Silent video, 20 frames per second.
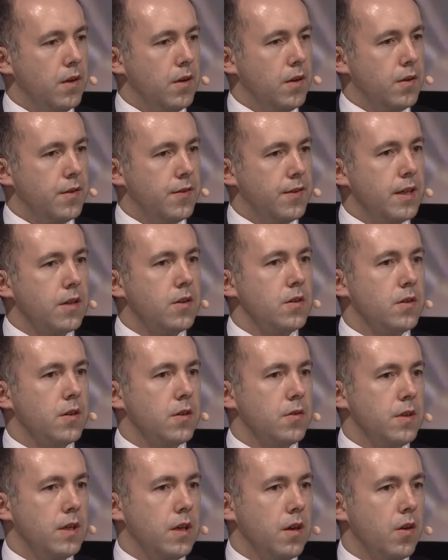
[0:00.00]

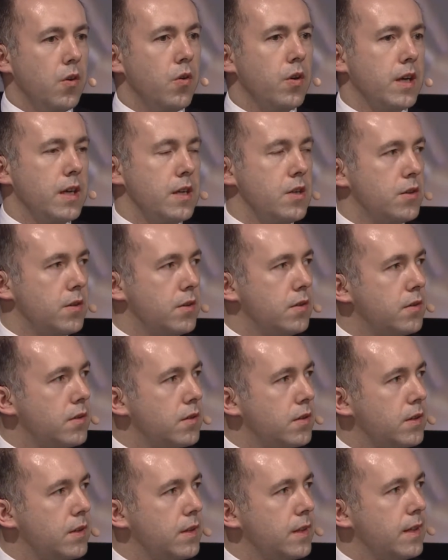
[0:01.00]
secondary
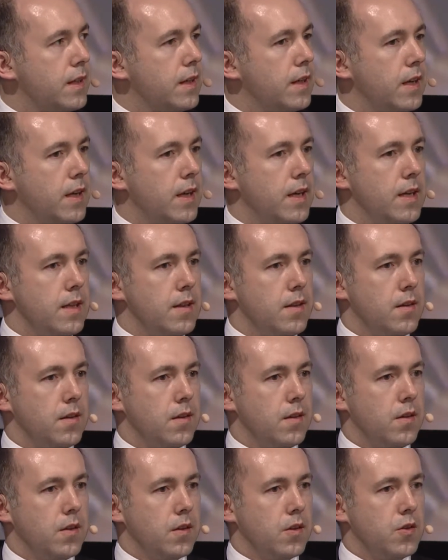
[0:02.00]
locations in
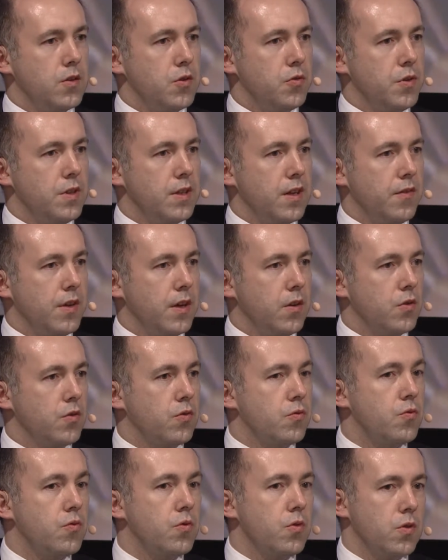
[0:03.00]
countries having a
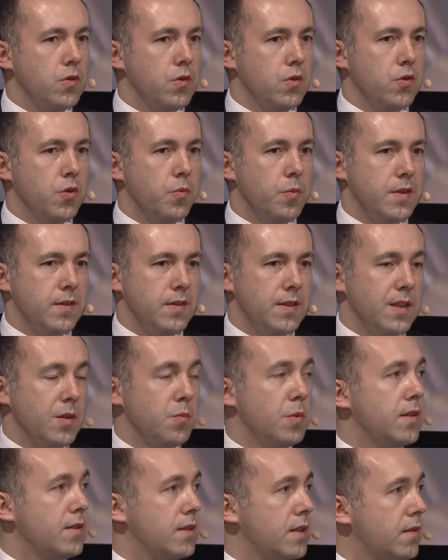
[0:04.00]
strong
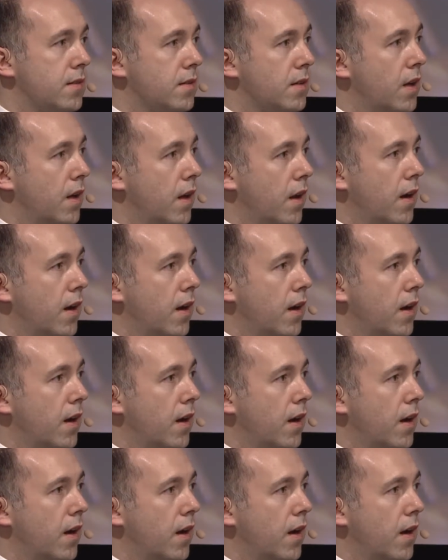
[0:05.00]
domestic business.